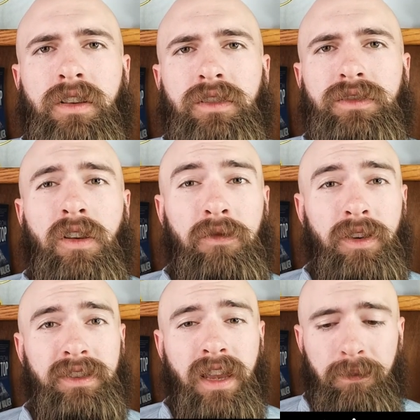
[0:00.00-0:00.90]
So, for
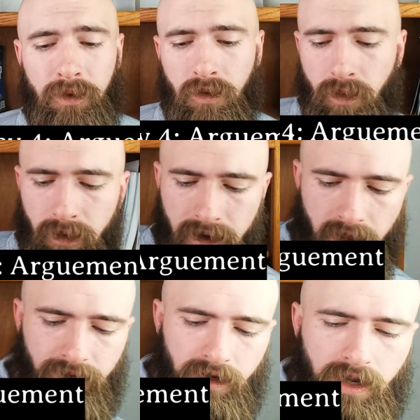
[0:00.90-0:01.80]
example, we were
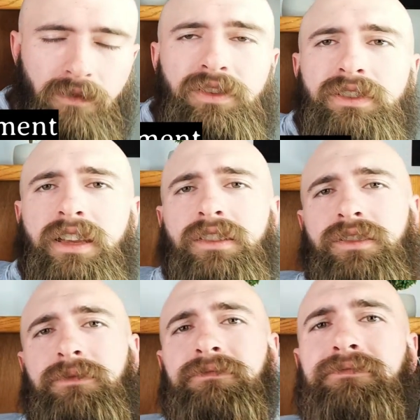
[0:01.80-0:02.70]
having a
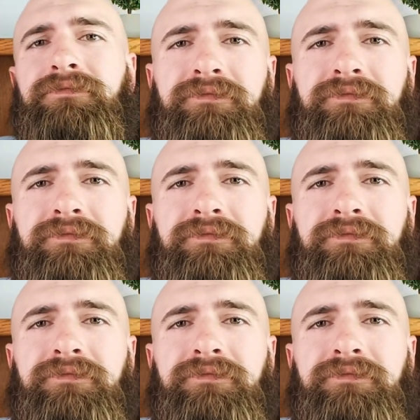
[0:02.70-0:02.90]
conversation